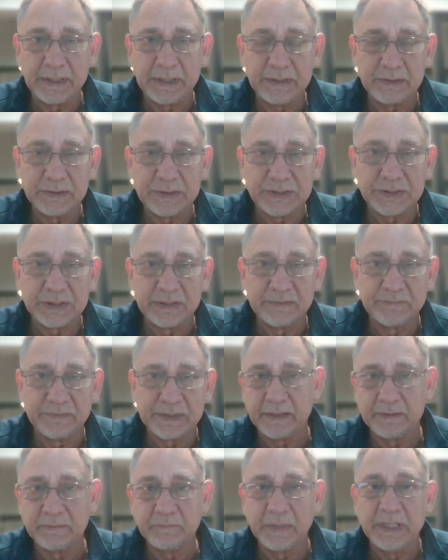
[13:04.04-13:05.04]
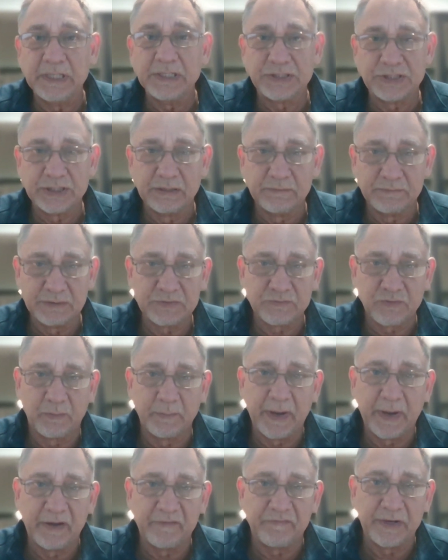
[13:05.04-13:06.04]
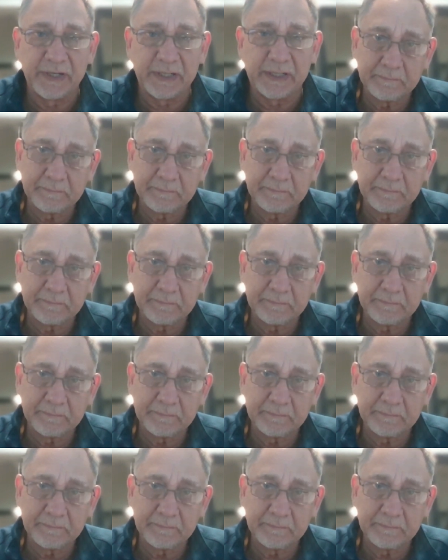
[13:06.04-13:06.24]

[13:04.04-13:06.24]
to being serviced from Africa.